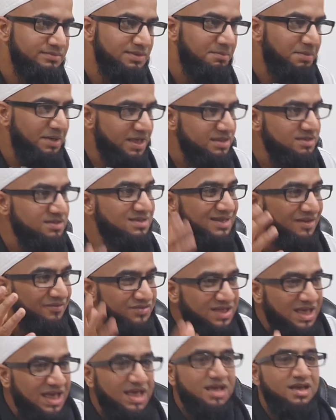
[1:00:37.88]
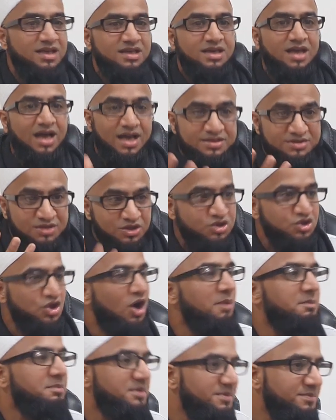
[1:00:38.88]
Because they've taken it as a
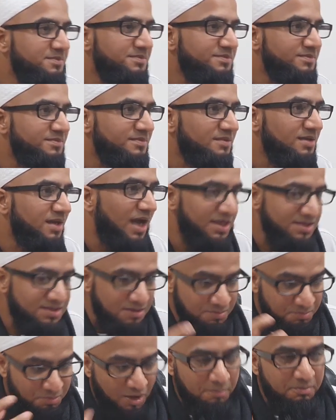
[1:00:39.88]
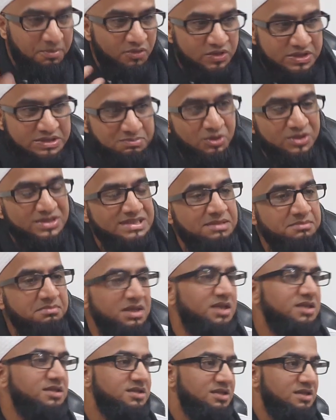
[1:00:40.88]
job, as a proper
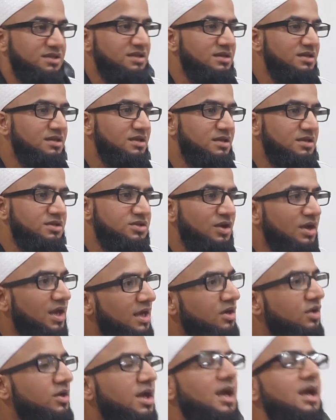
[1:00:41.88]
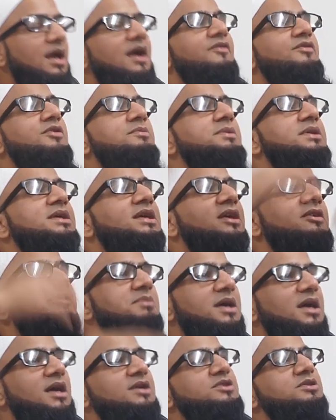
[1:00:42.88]
responsibility. It's not like, okay, everybody give
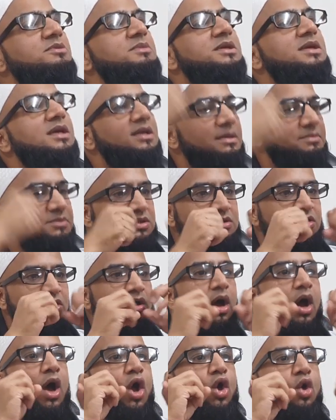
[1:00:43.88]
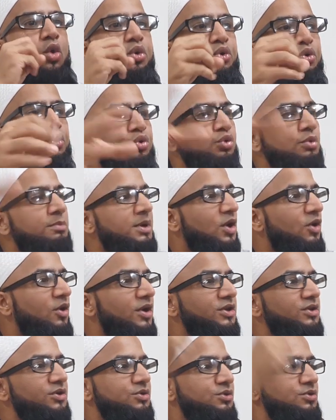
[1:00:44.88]
bay'ah to me and I'm just going to blow
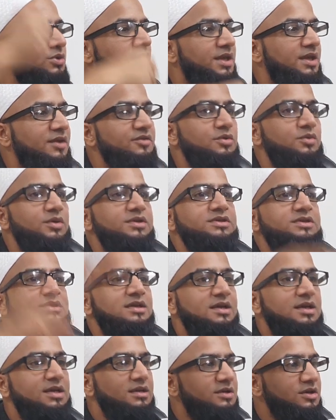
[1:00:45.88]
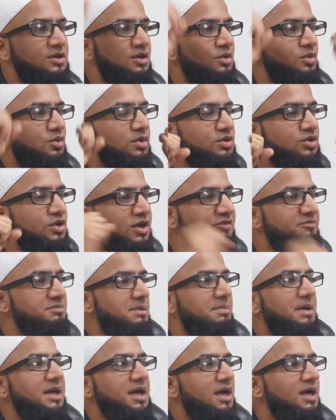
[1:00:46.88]
on you and everyone's, you know, you give me
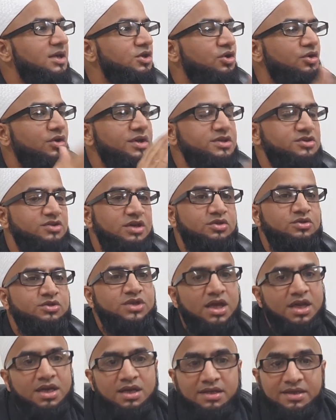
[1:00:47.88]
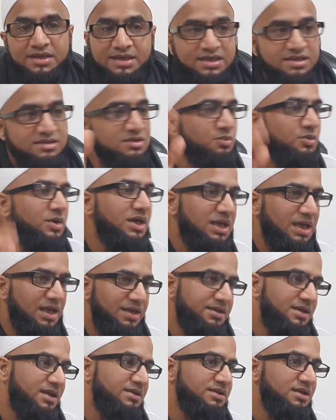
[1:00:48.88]
bay'ah and you're going straight to Jannah. It doesn't work
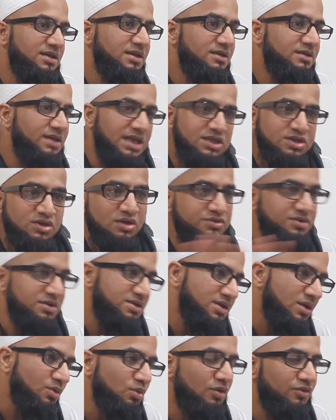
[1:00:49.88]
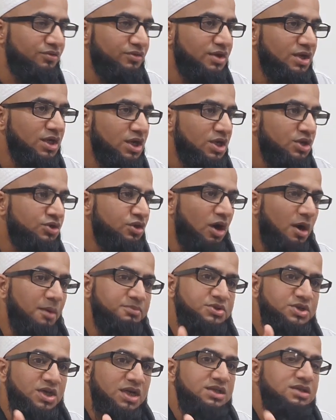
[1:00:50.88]
like that. That's not the tasawwuf. The
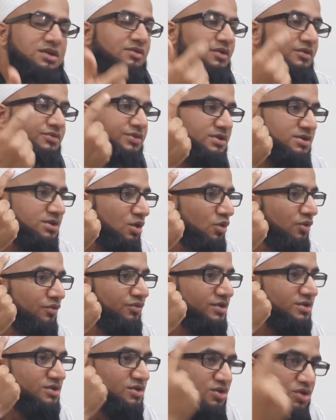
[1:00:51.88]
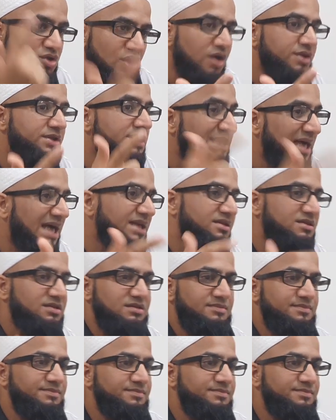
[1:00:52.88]
objective of the tasawwuf is not that.